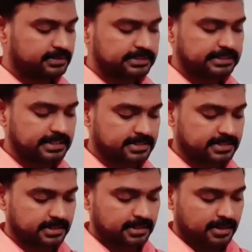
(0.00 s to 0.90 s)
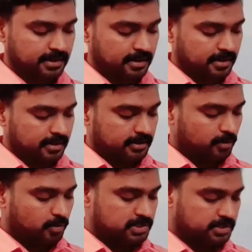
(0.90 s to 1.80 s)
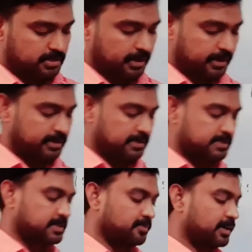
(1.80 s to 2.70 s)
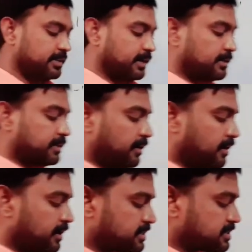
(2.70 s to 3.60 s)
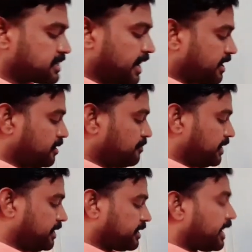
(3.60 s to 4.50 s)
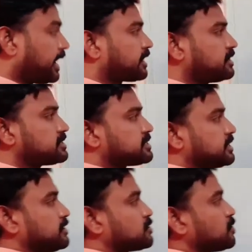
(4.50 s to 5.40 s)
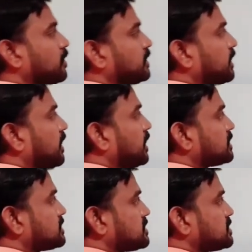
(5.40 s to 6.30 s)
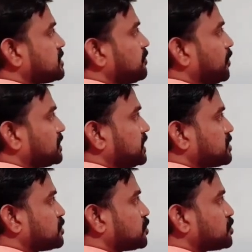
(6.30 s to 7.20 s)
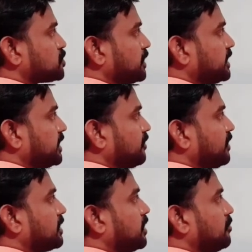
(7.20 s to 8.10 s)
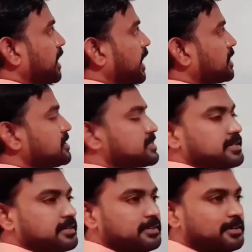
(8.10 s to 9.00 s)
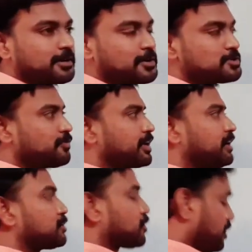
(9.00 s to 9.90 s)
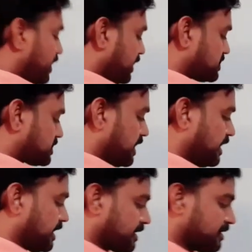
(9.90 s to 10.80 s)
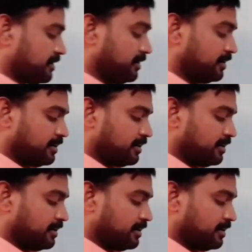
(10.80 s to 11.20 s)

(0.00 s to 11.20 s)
Yes, the question, and it is given that the largest angle being angle C. So the largest portion is 2, so here will come angle C. So we can draw a triangle